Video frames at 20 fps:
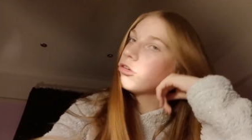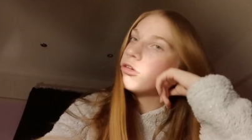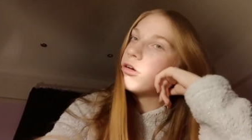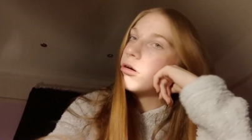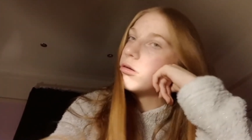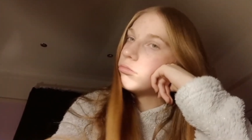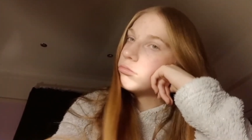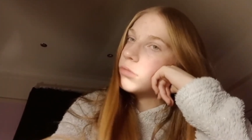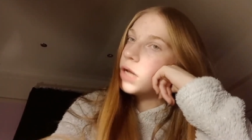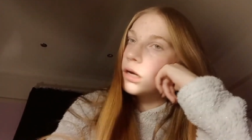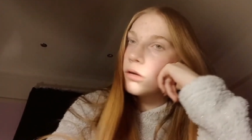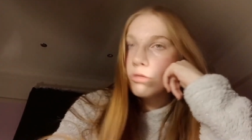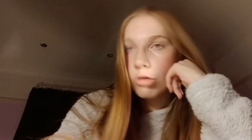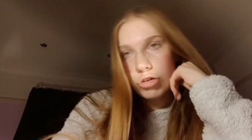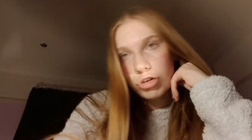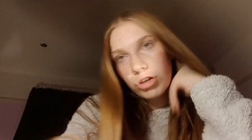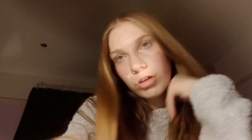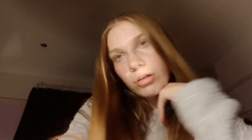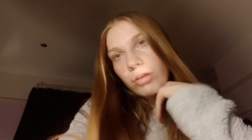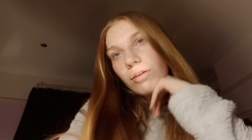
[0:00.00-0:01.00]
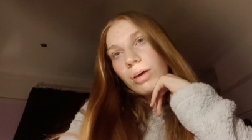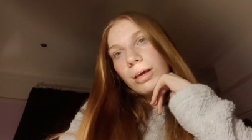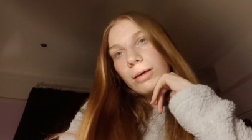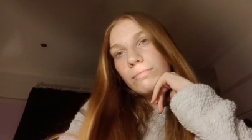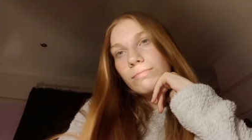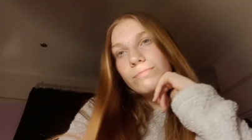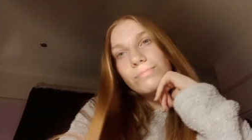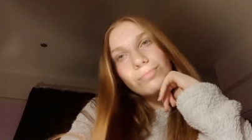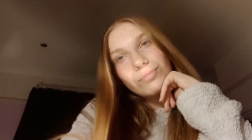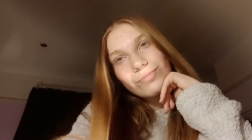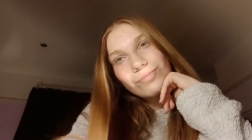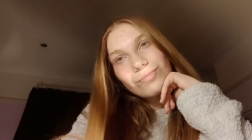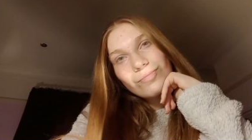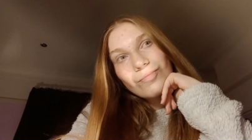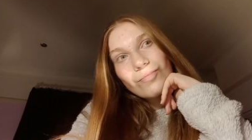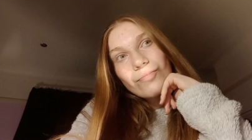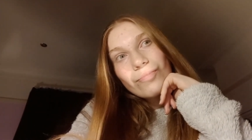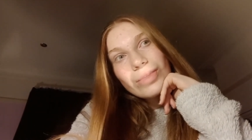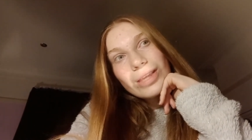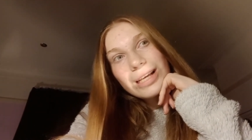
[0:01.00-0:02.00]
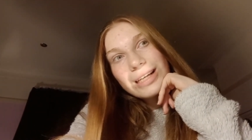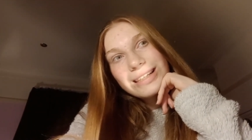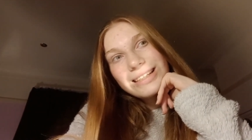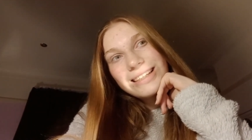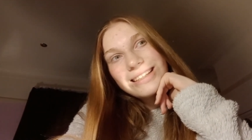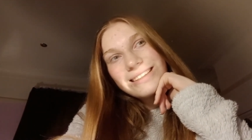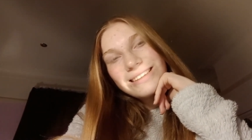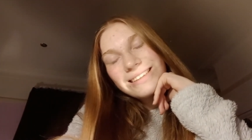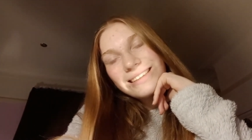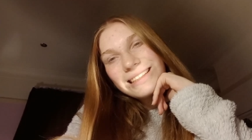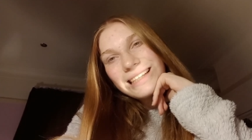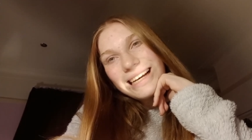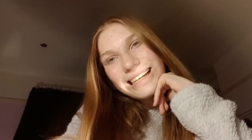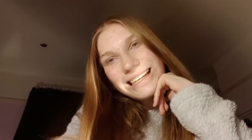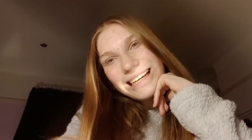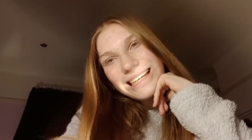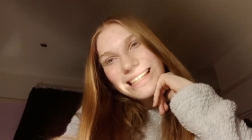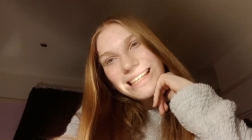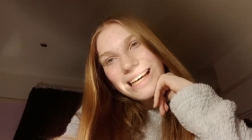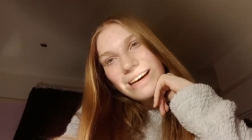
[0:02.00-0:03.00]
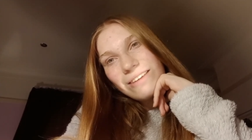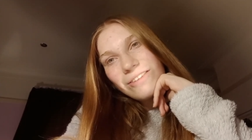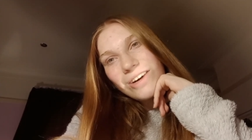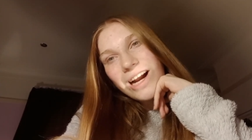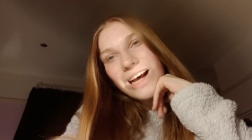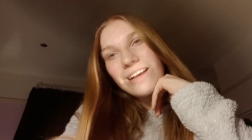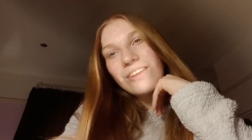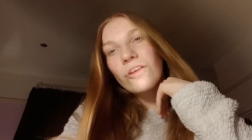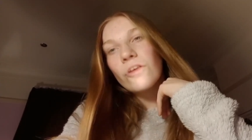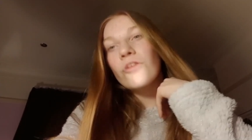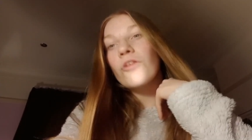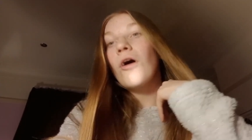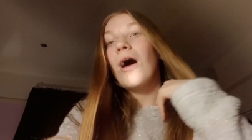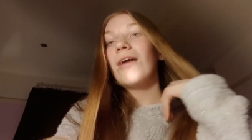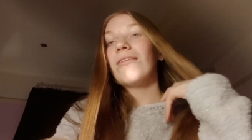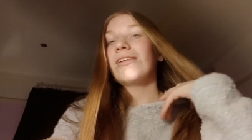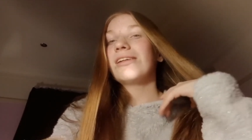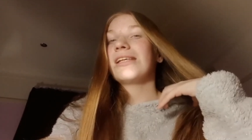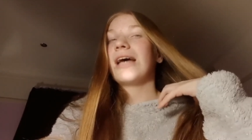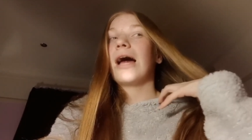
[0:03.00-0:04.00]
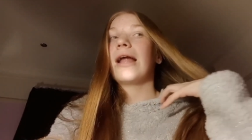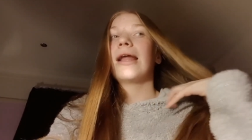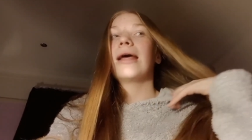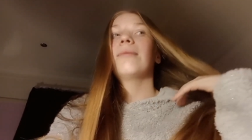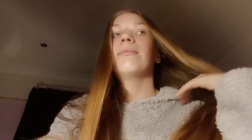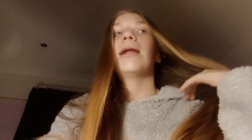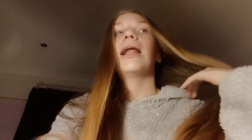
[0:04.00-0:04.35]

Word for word: is not like watching TV. Because on Saturdays I have rehearsals, not every Saturday,